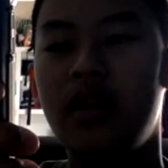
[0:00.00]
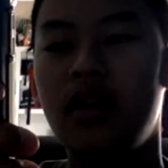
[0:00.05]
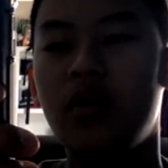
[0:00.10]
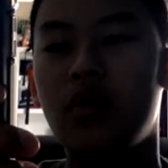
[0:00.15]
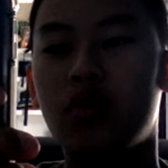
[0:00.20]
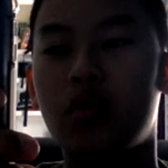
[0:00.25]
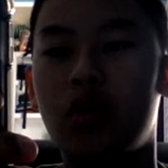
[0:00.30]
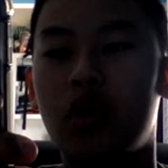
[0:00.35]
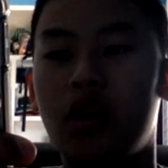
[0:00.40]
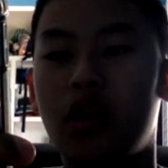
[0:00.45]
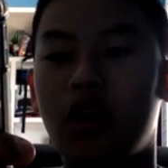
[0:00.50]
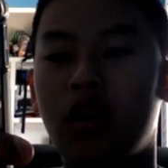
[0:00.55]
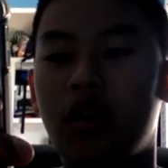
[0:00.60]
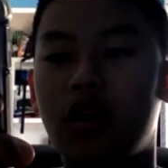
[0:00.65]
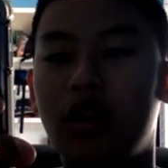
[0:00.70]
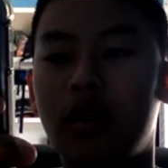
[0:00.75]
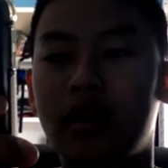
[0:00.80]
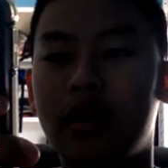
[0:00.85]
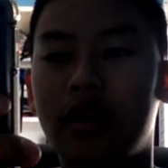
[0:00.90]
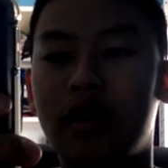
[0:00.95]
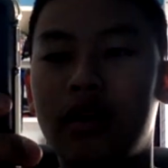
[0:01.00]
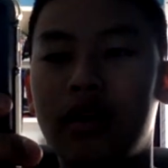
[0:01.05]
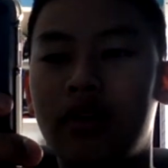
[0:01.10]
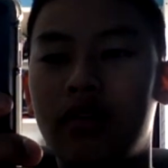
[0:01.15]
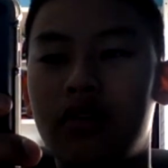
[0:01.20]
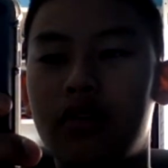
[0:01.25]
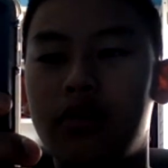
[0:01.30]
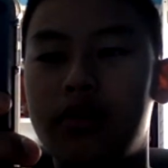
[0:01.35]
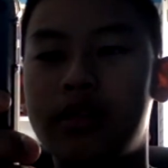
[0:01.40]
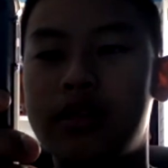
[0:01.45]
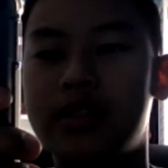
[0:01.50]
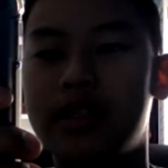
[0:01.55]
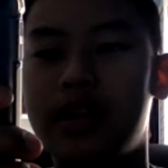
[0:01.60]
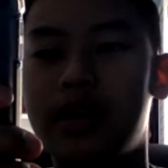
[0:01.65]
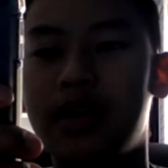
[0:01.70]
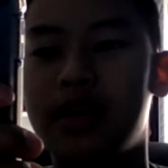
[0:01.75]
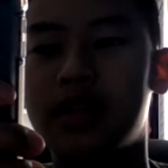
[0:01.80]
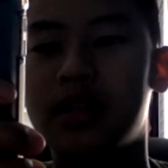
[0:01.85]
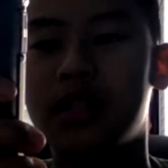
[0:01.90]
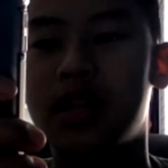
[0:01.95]
required account information,
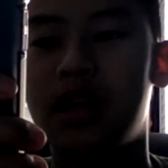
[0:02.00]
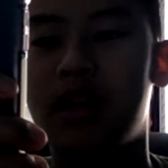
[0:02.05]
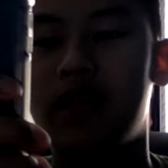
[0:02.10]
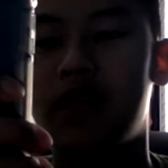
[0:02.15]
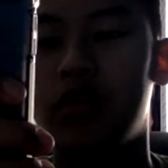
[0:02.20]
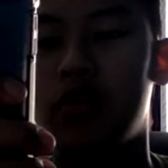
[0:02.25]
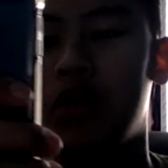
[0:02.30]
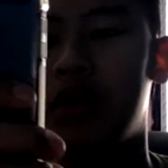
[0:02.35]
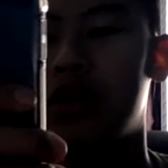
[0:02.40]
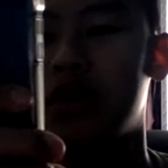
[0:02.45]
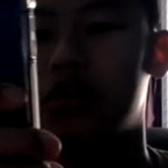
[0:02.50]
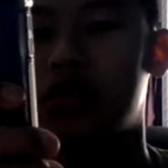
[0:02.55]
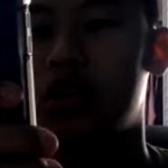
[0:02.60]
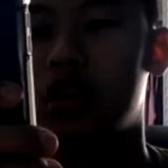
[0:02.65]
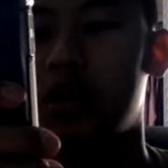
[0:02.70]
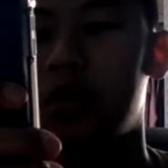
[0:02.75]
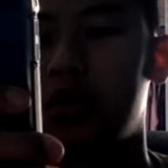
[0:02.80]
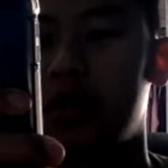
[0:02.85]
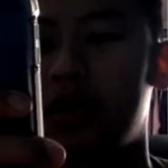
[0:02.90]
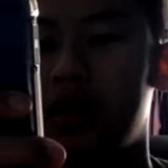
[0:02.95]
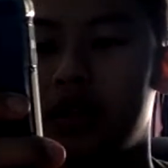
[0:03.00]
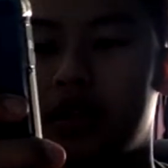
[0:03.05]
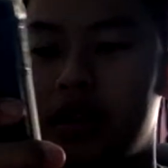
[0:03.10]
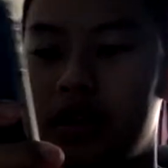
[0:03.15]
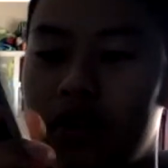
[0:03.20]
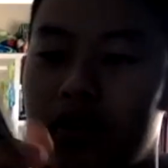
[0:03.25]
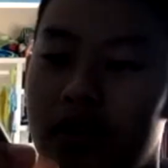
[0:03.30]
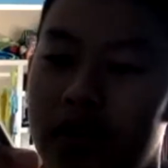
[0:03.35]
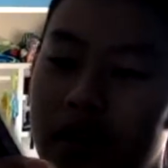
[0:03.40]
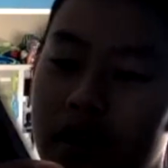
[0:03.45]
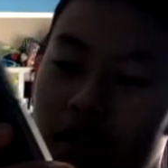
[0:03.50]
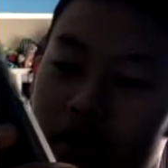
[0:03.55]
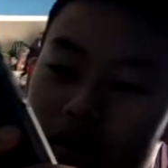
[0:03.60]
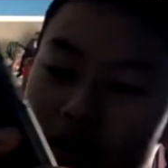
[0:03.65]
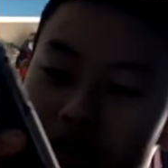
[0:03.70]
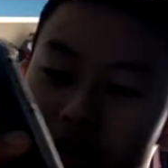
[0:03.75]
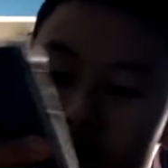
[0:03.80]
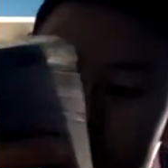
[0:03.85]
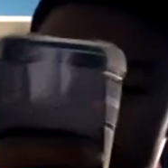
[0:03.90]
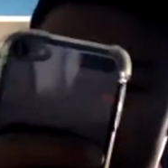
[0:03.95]
Apple shall have the right to terminate your account.